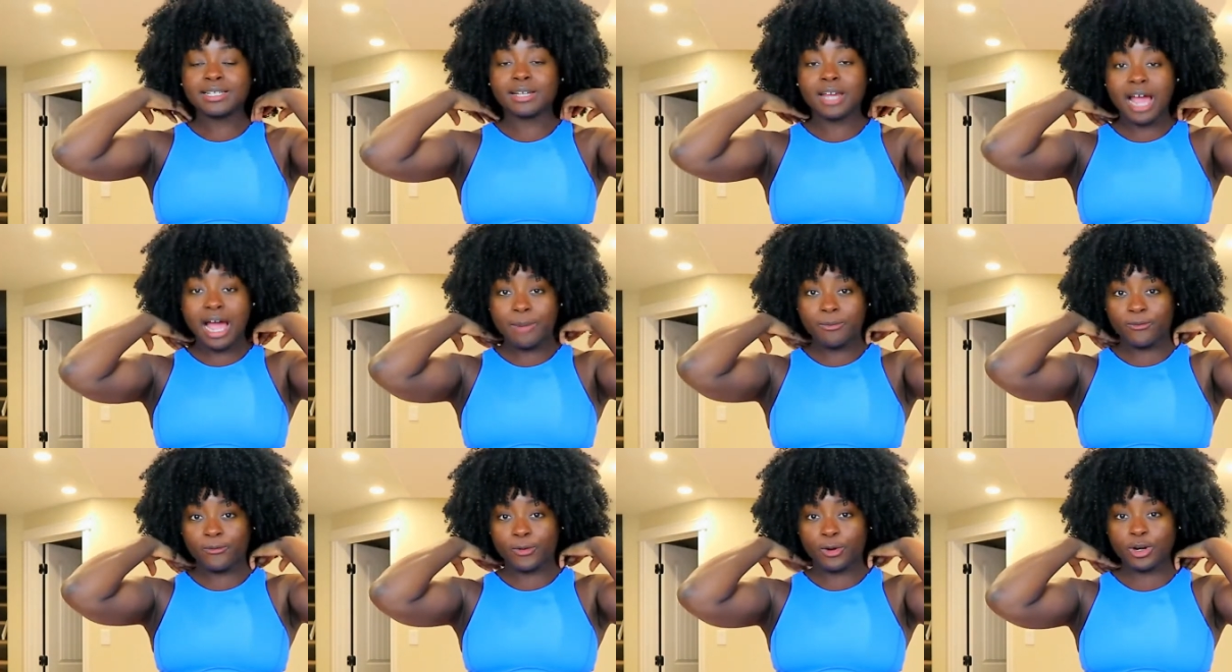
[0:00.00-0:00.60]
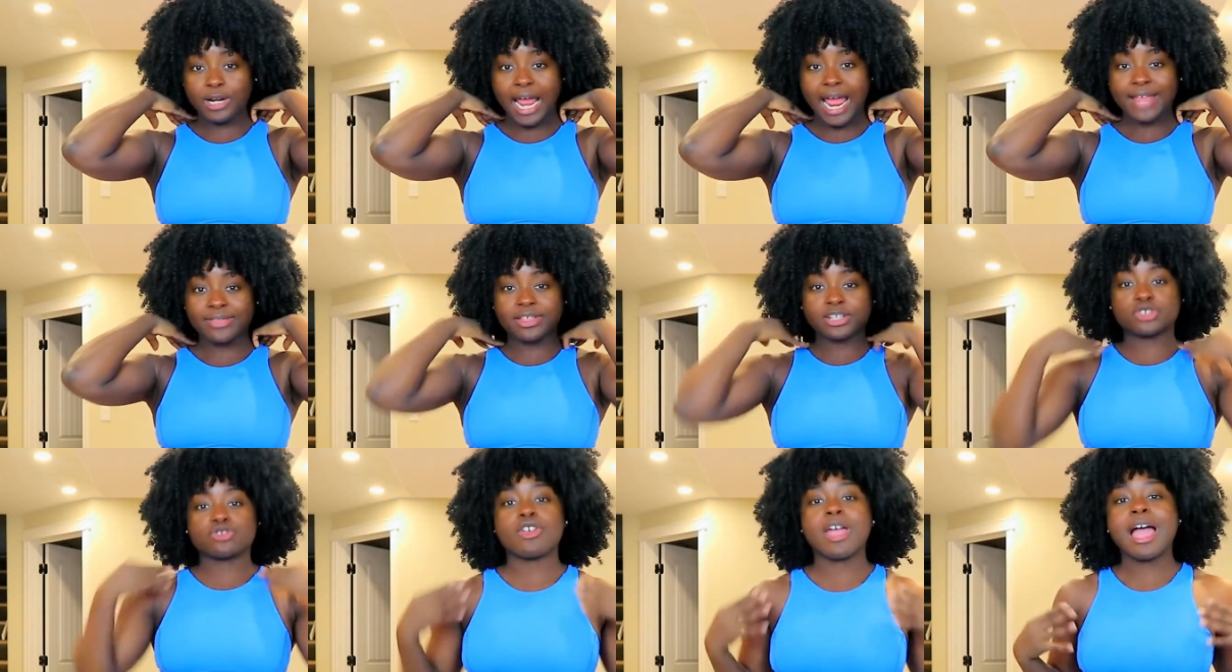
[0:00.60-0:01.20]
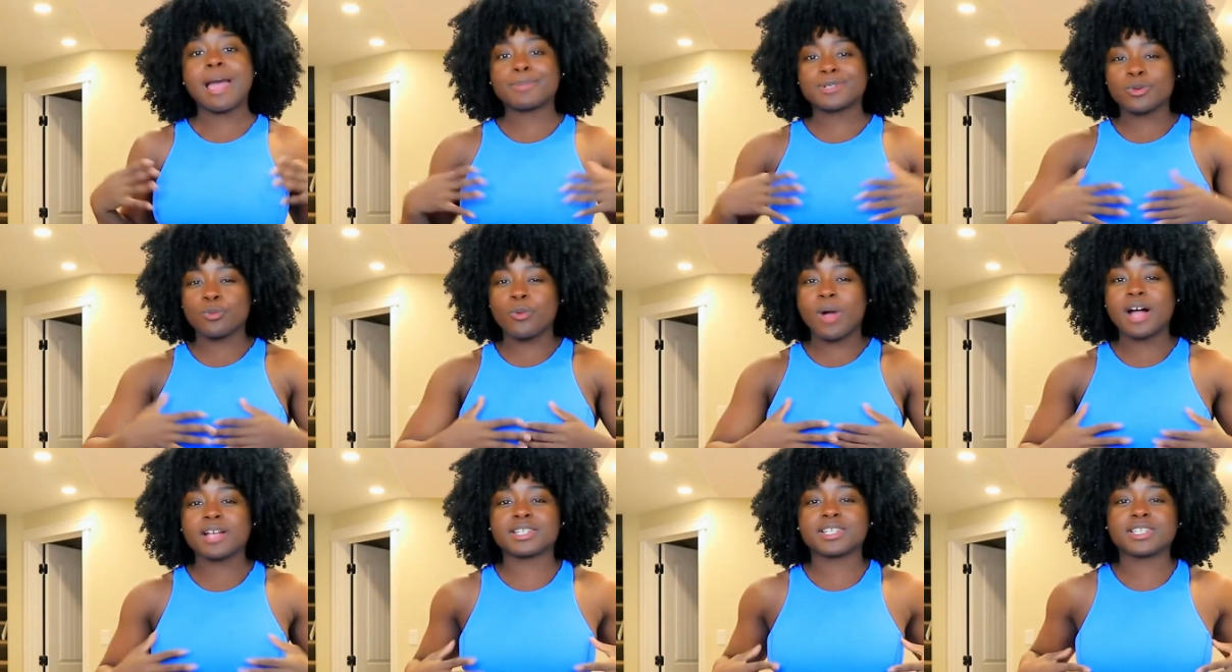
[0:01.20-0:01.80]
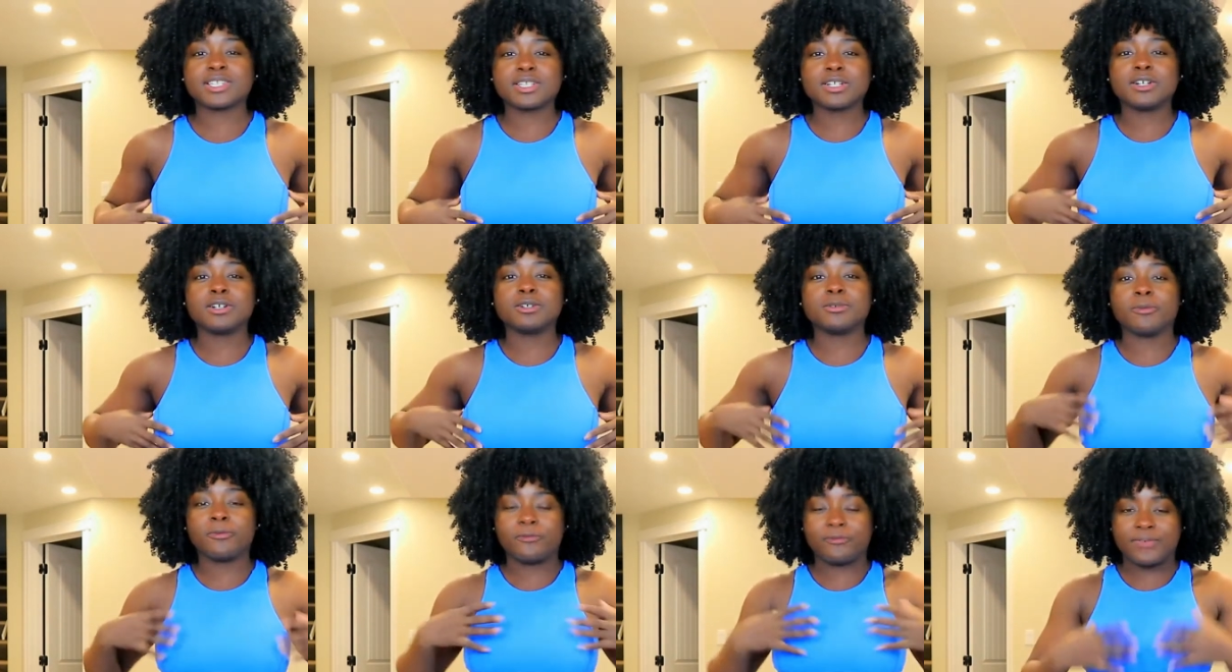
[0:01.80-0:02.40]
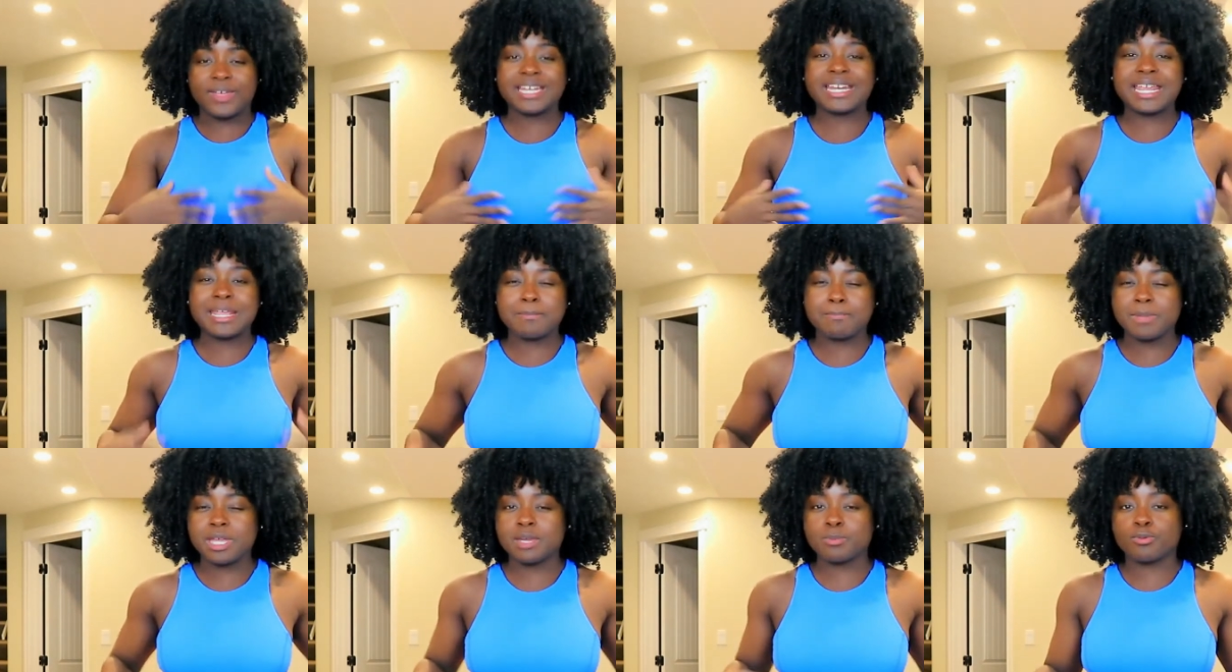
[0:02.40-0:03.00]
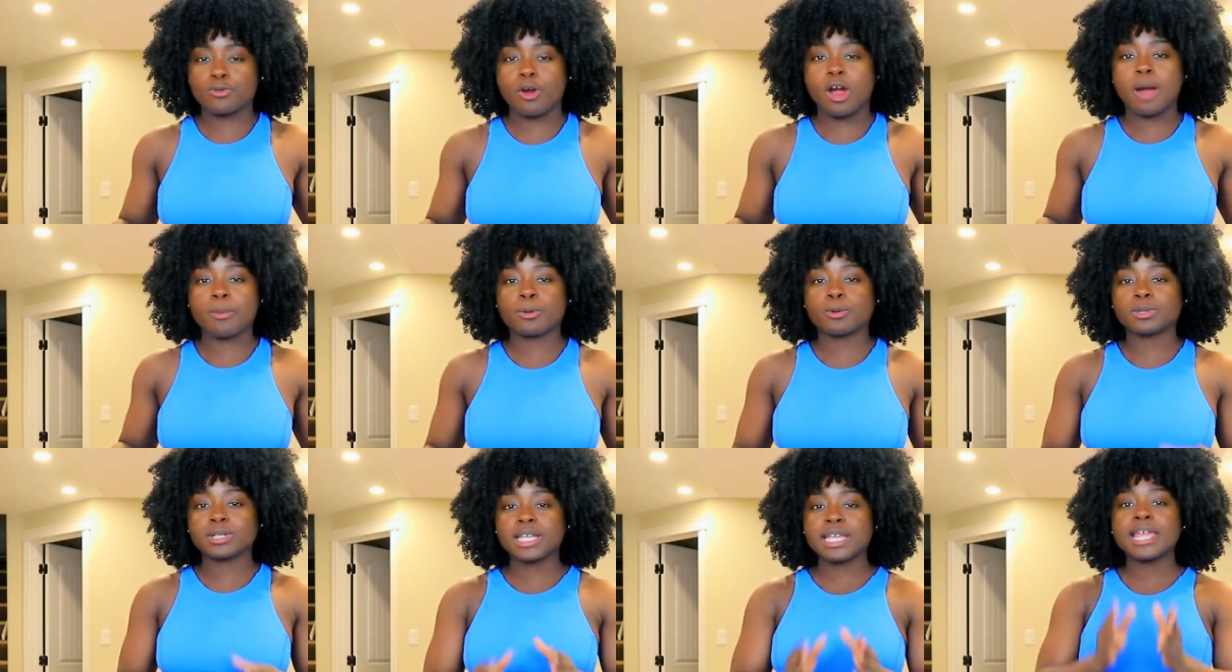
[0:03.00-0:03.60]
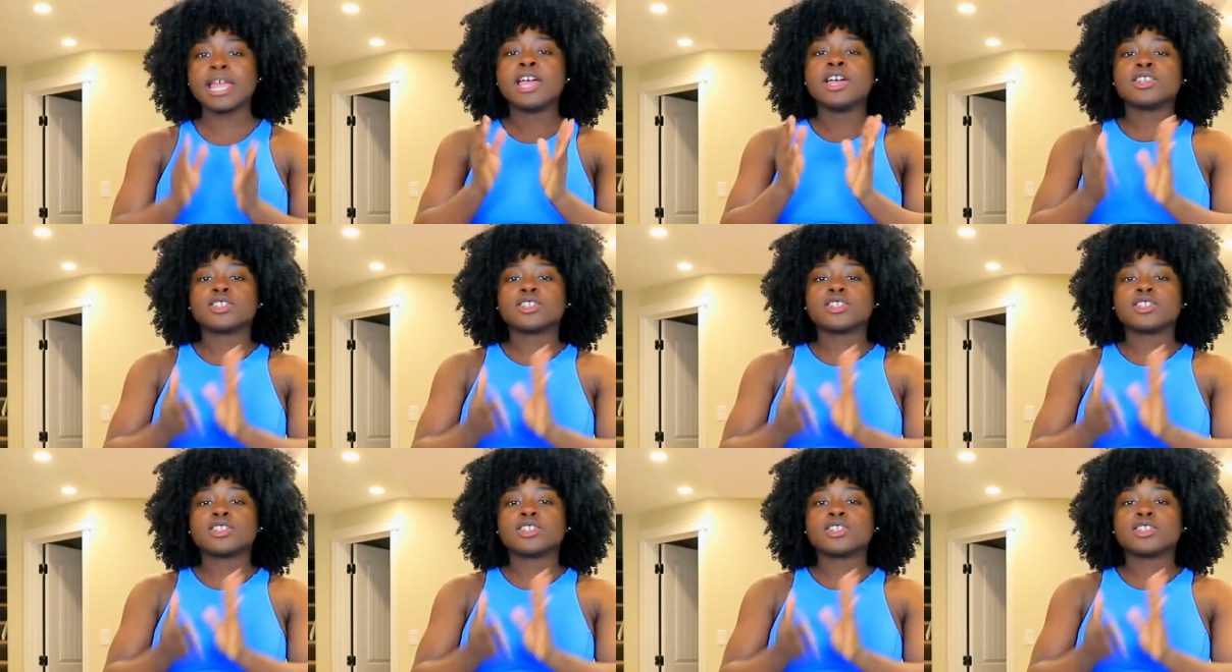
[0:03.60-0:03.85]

comfort at the traps while still fitting me properly.